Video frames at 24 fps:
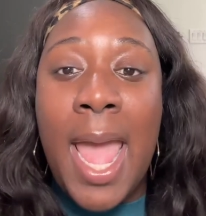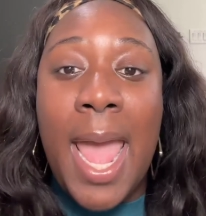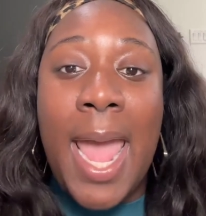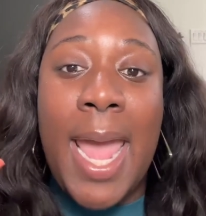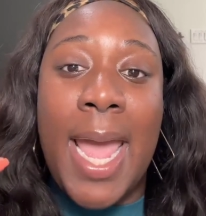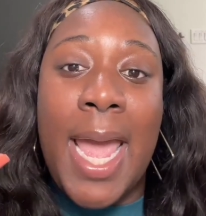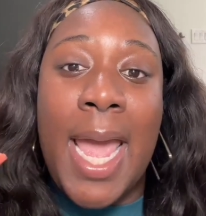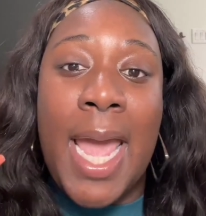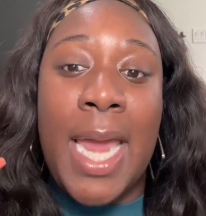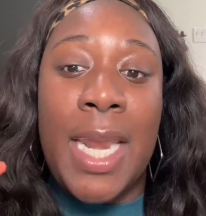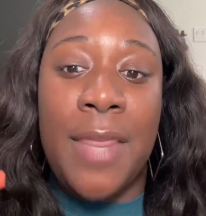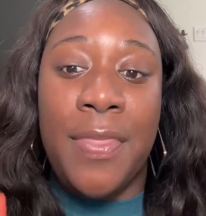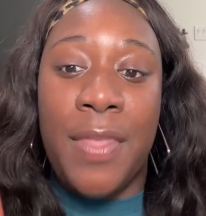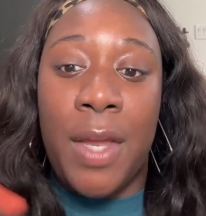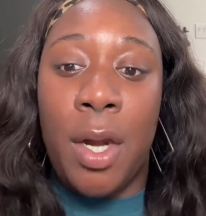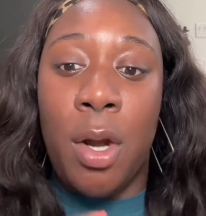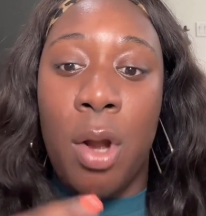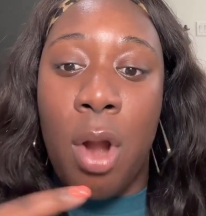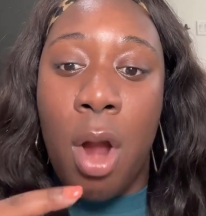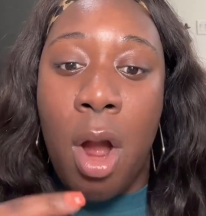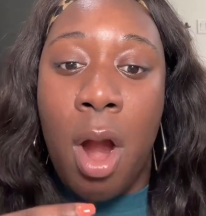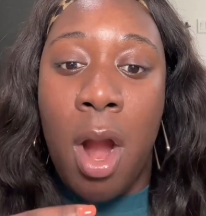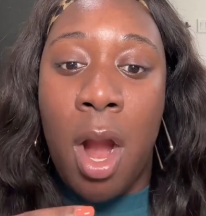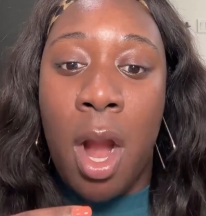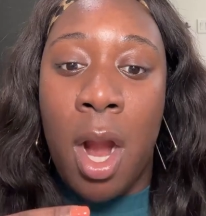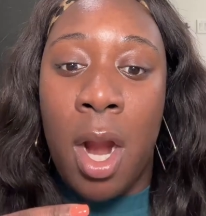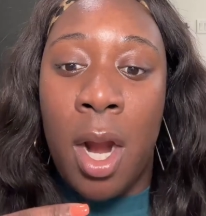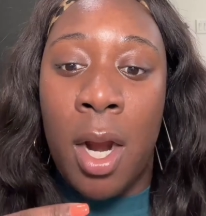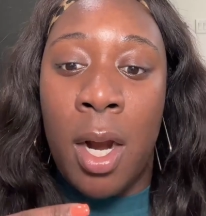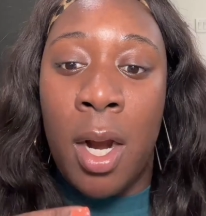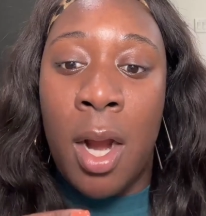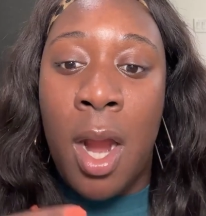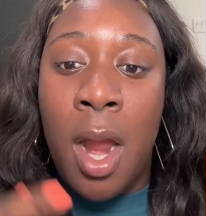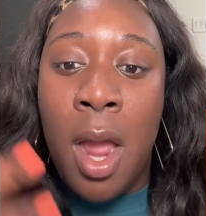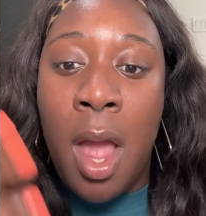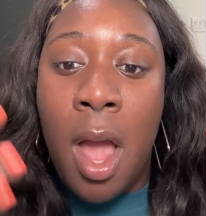And there
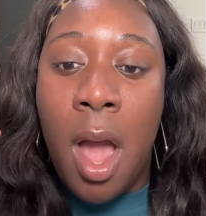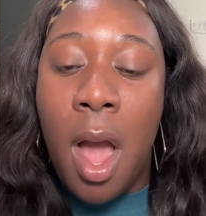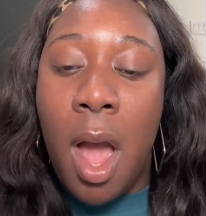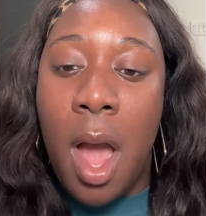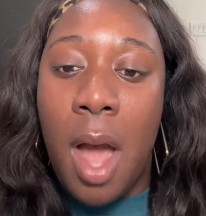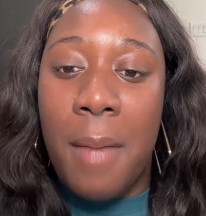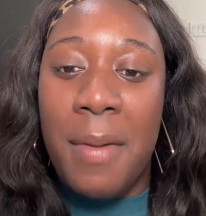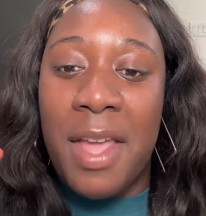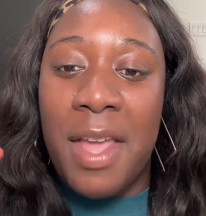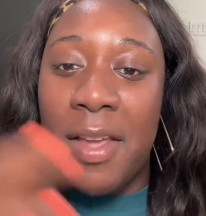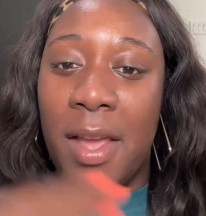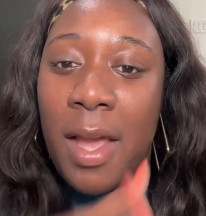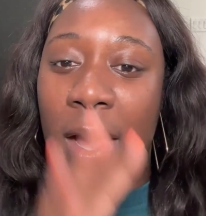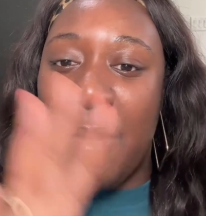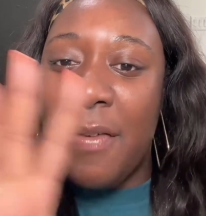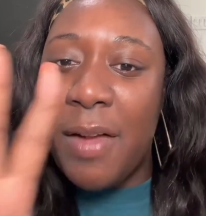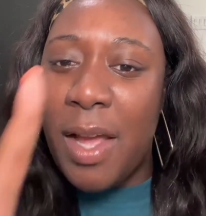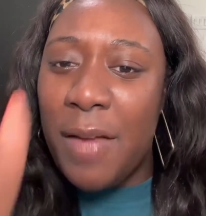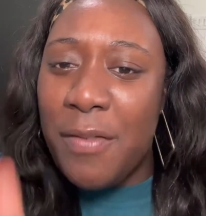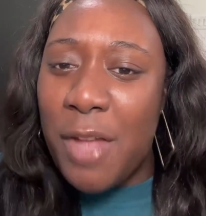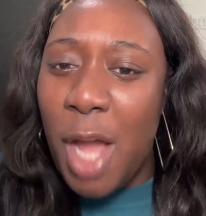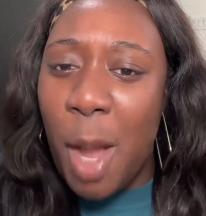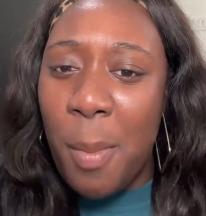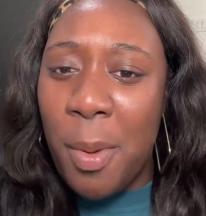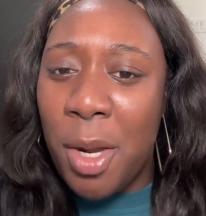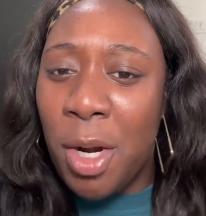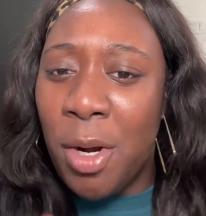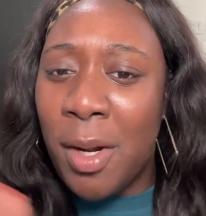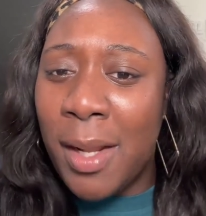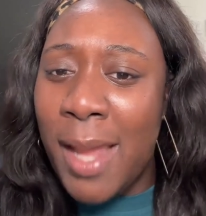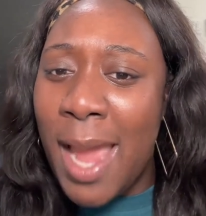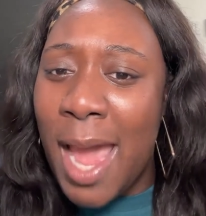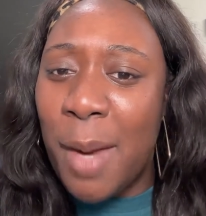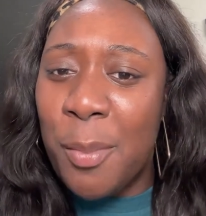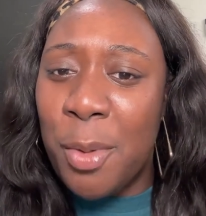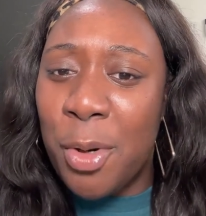are, have y'all been on
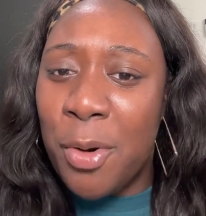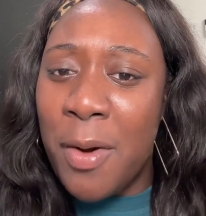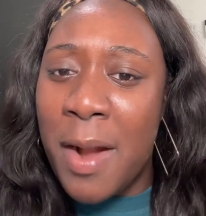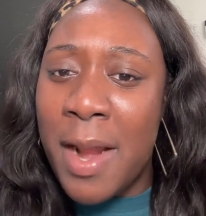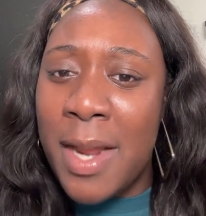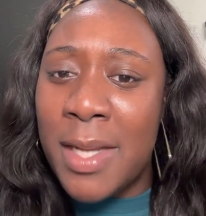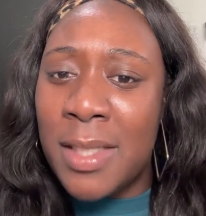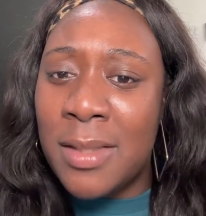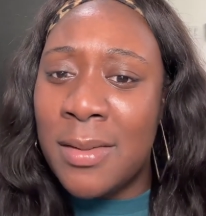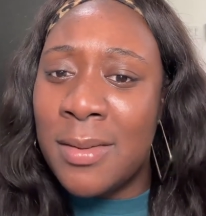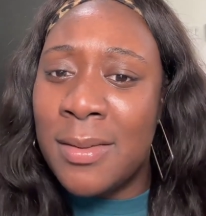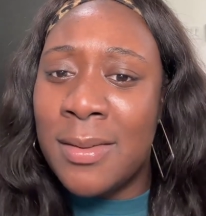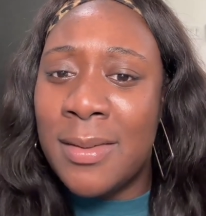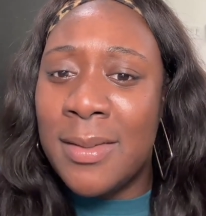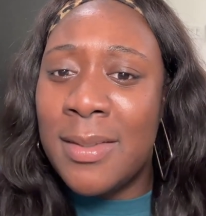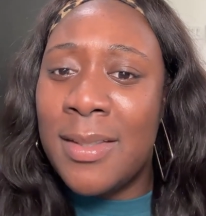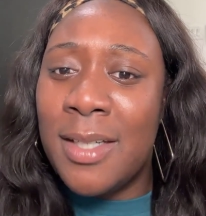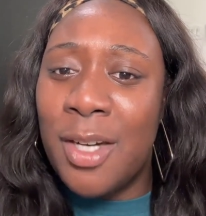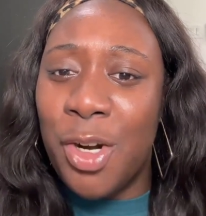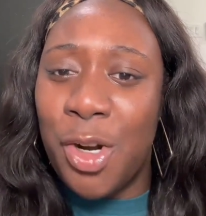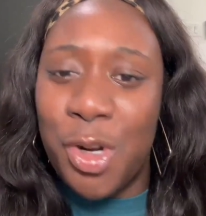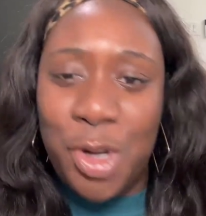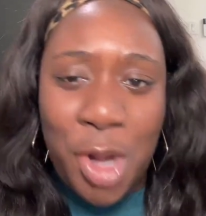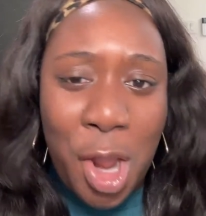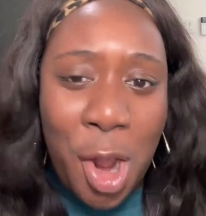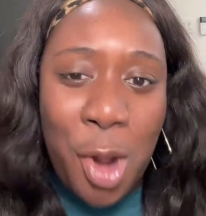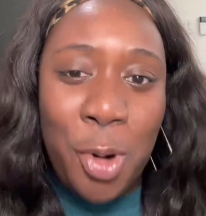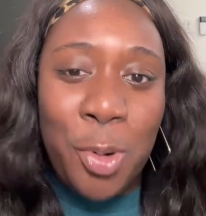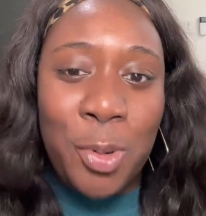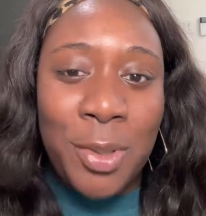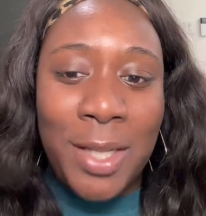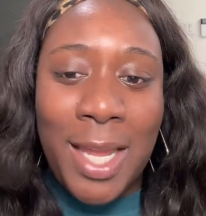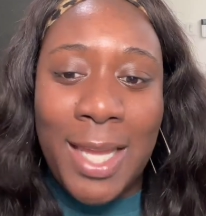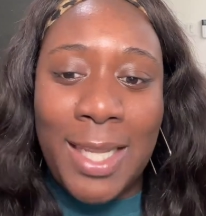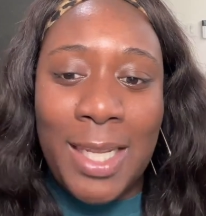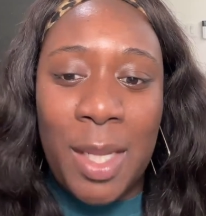a catamaran? Or
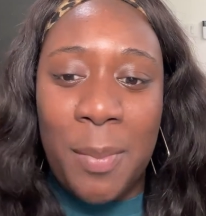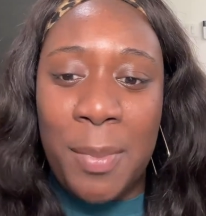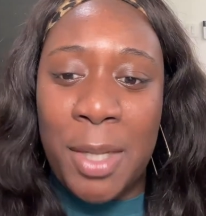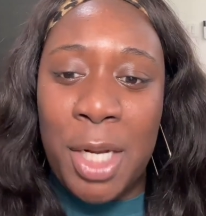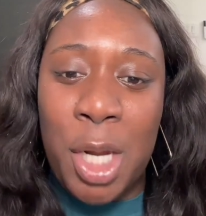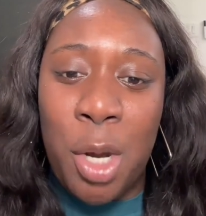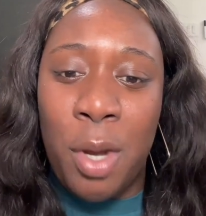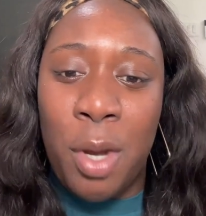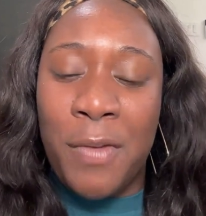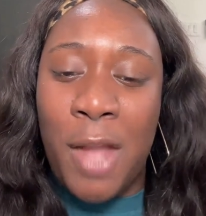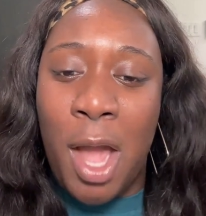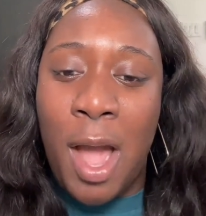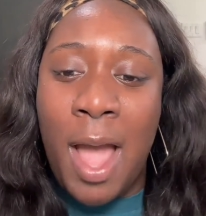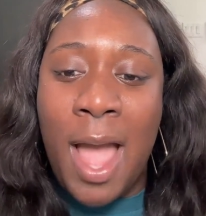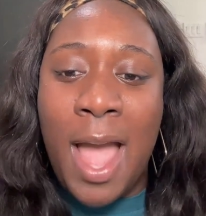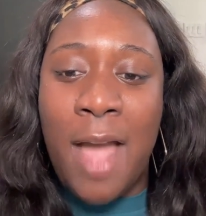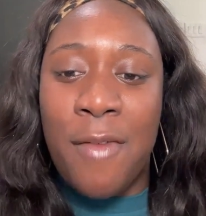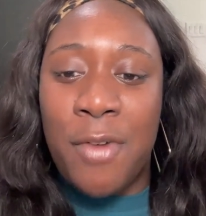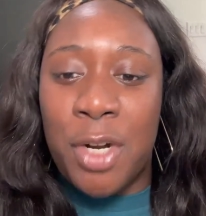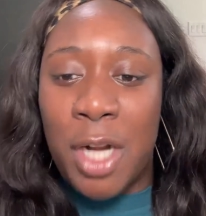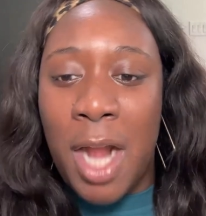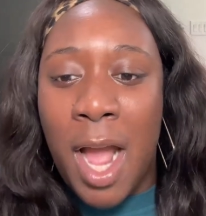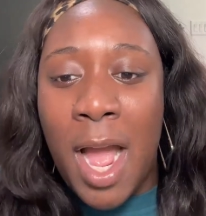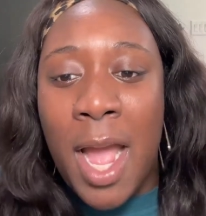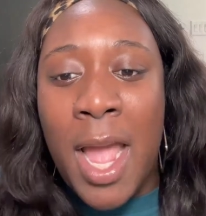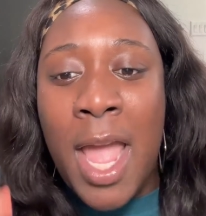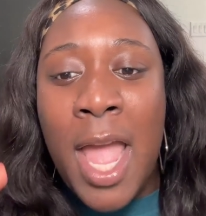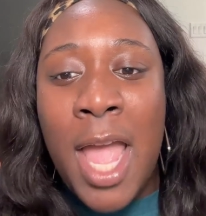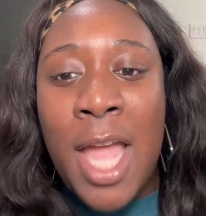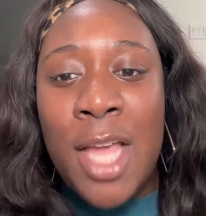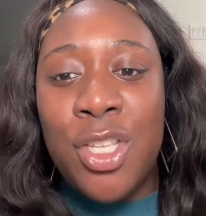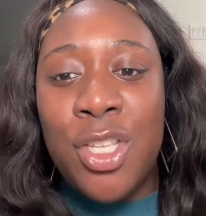no, like, let me know if y'all have or not.